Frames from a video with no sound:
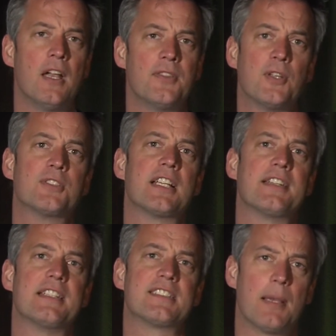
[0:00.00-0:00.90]
the
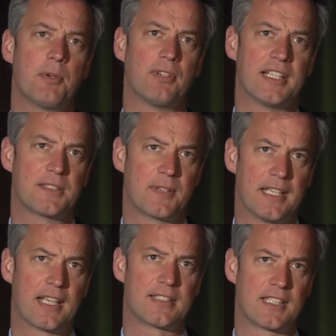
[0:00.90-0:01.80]
utility's summer rates for the
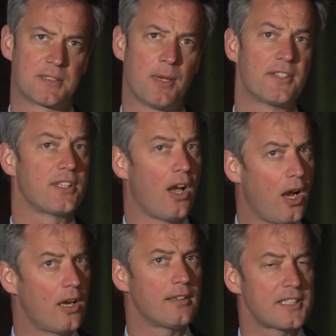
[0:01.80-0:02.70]
next 6 months
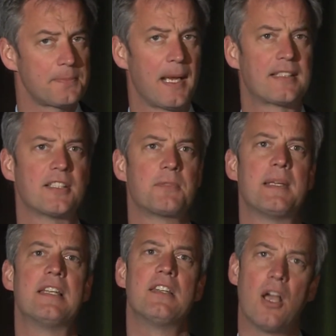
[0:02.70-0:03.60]
are expected to
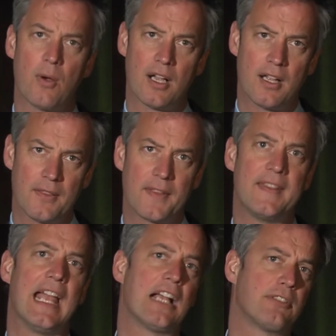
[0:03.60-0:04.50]
be lower than
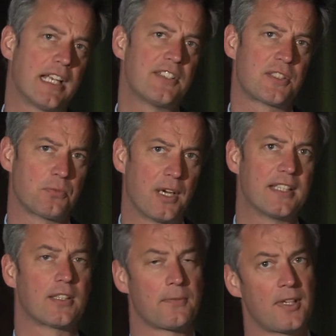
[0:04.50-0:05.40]
the aggregation
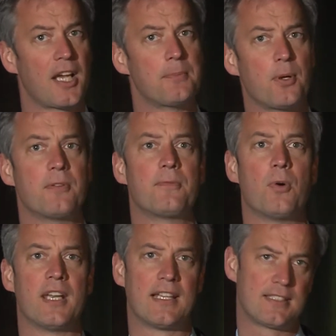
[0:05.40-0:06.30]
rate of
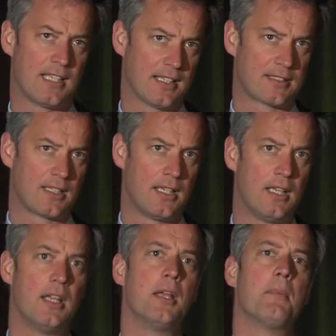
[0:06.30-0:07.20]
9.49 cents.
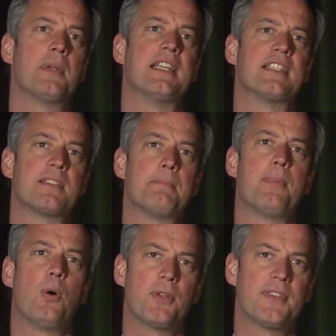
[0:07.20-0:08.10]
It is
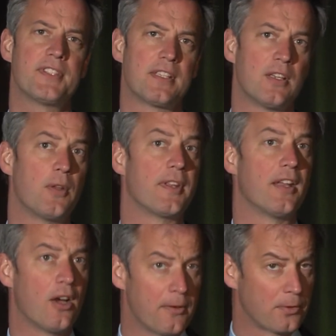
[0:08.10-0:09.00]
important to note that
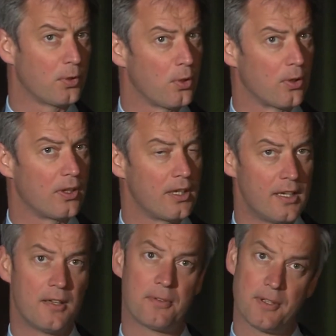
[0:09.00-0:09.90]
overall,
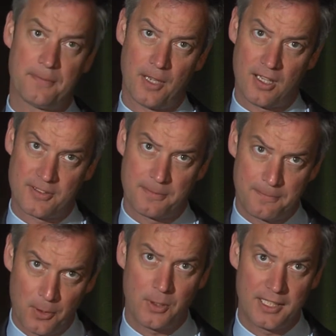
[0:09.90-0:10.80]
for the first
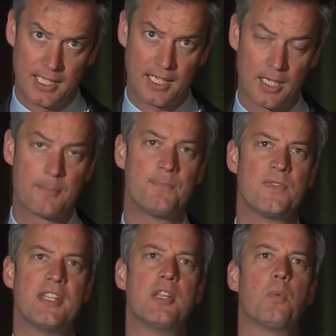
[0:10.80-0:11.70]
full year,
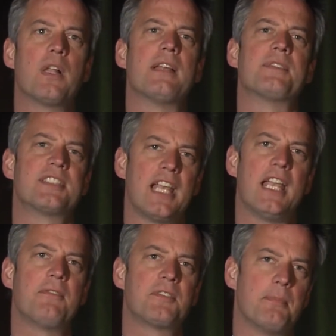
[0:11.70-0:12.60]
you will have
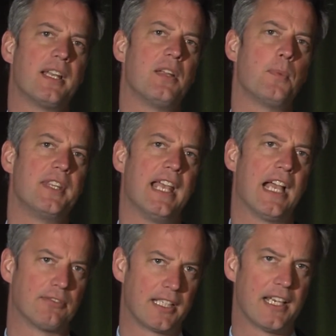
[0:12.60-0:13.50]
saved money with the
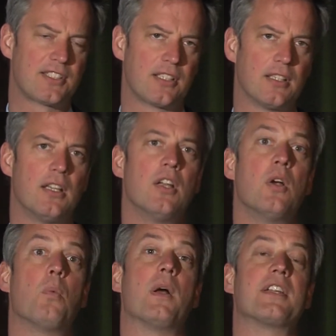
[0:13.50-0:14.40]
aggregation
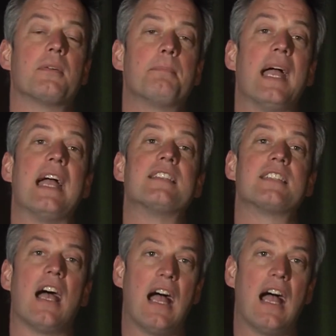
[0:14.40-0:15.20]
when compared to